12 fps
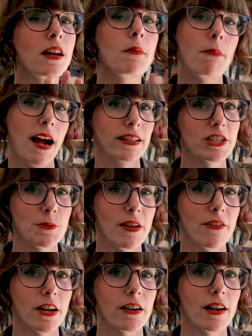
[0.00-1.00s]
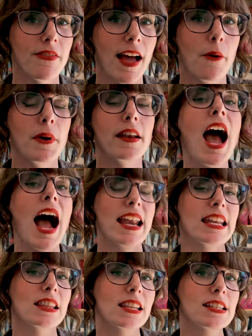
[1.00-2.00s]
mileage may vary on that one. I
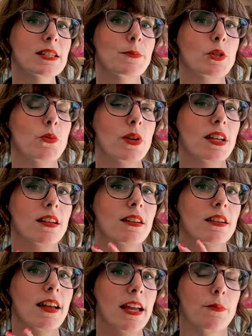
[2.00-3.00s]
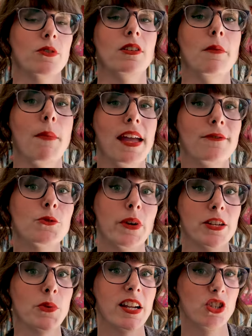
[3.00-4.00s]
knit this between April and May of
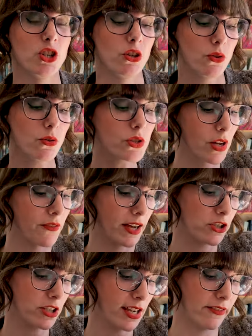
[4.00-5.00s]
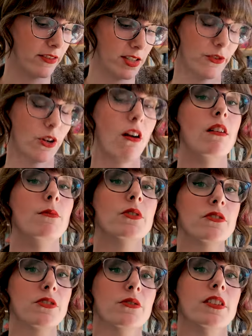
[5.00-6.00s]
2022. So I've actually had this for almost
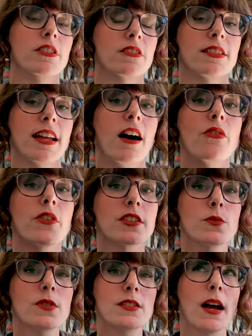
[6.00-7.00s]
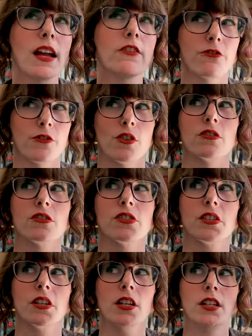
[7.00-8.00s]
two years now. This was my first
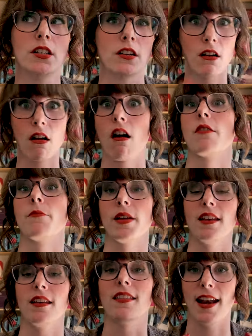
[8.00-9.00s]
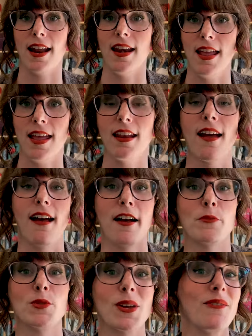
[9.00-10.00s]
garment that I knit. Um,
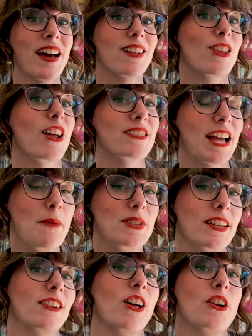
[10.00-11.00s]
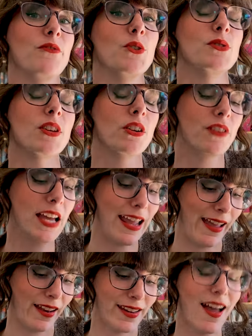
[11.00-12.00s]
so I've had a lot of time to get a lot of use out of it
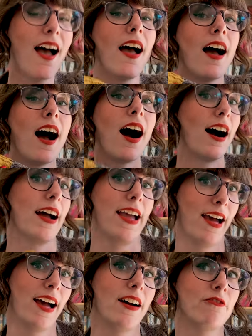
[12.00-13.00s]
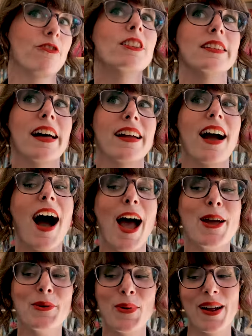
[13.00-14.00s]
and I have. Like I
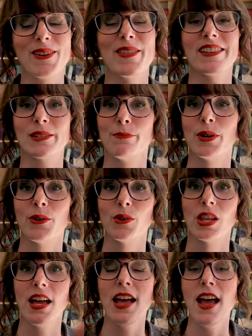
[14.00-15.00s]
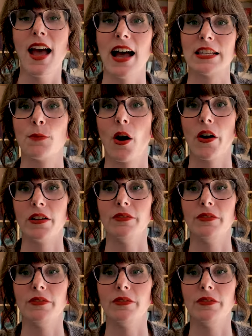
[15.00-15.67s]
wear this both as part of